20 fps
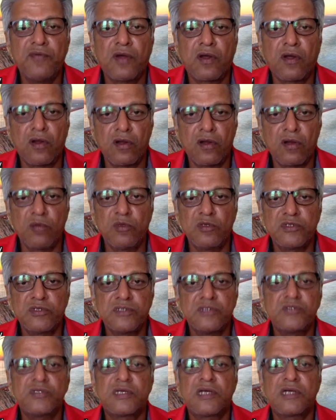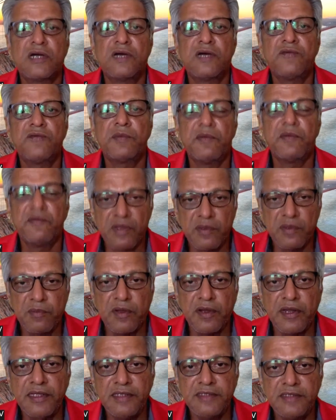for contributions to come from
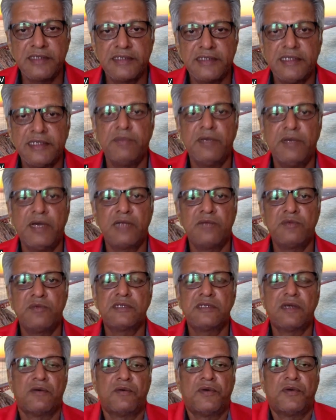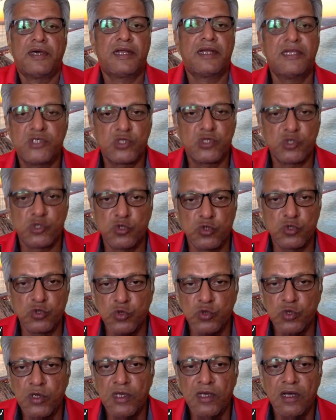everybody. The team management aware as
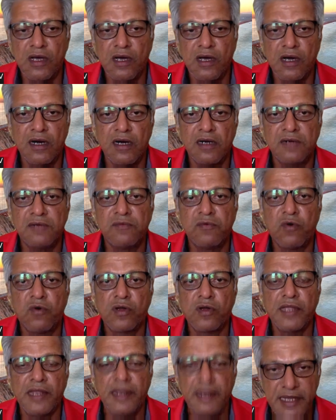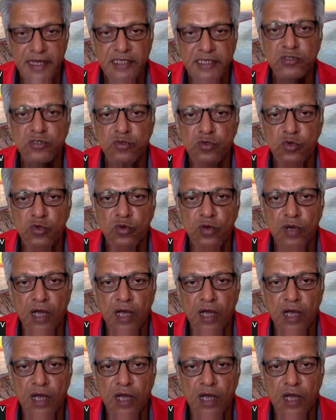to what they need to do